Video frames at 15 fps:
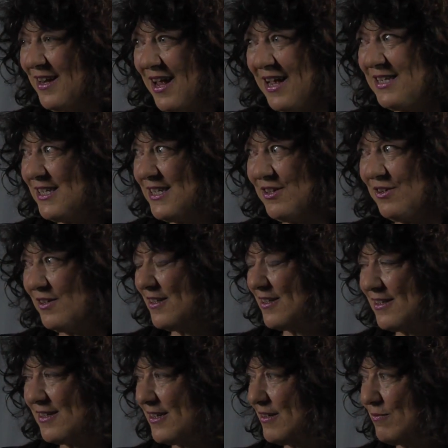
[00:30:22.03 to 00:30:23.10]
and I still
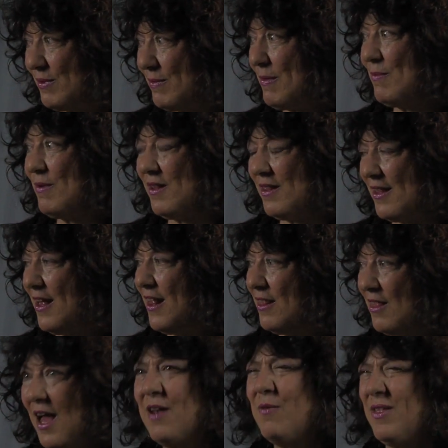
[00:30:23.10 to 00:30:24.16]
remember a
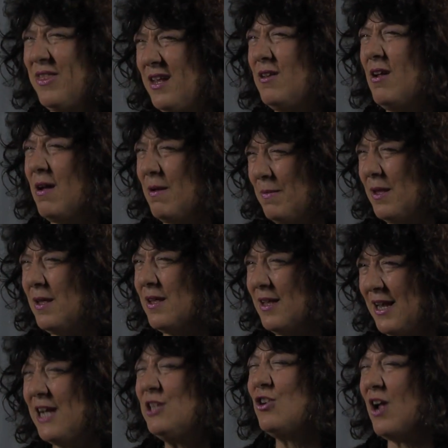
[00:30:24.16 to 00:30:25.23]
lot of what they taught me,
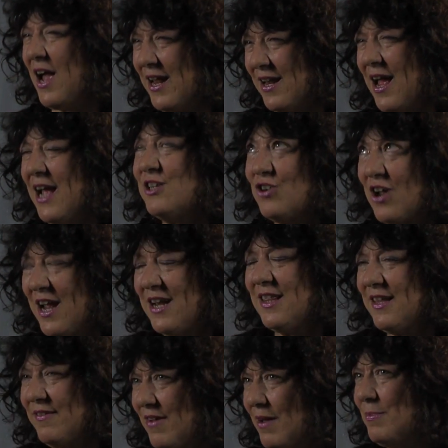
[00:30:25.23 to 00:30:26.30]
and I tried, I try to
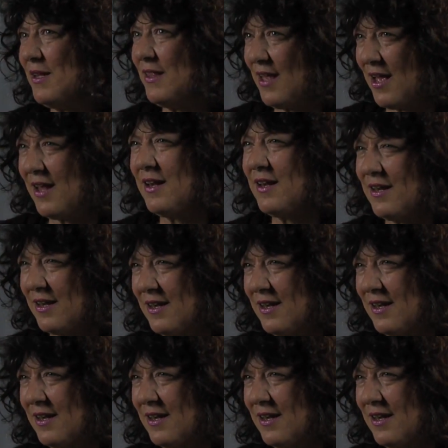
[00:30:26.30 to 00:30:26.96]
live up to that